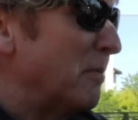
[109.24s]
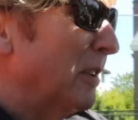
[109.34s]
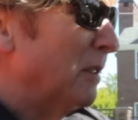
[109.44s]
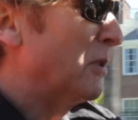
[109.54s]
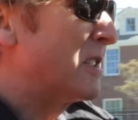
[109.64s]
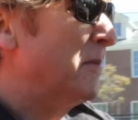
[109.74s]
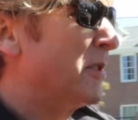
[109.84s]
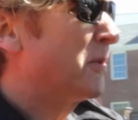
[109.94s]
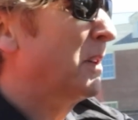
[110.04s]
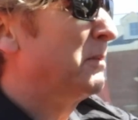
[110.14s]
some little ones in
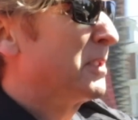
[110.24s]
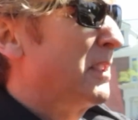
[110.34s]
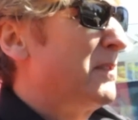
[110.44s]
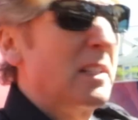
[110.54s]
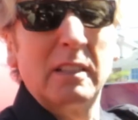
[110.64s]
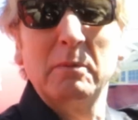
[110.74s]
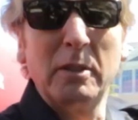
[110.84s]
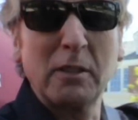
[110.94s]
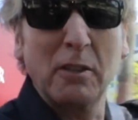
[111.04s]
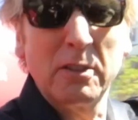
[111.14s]
between, which gives it a little
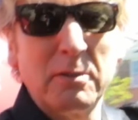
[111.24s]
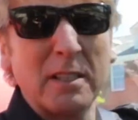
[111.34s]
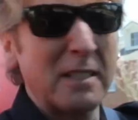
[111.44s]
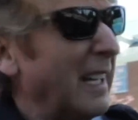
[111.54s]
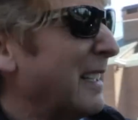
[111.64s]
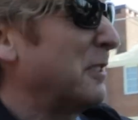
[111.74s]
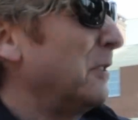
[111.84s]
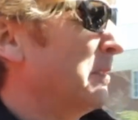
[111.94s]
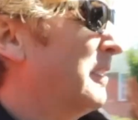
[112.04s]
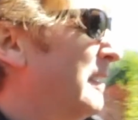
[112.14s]
bit of contrast. Kind of cool.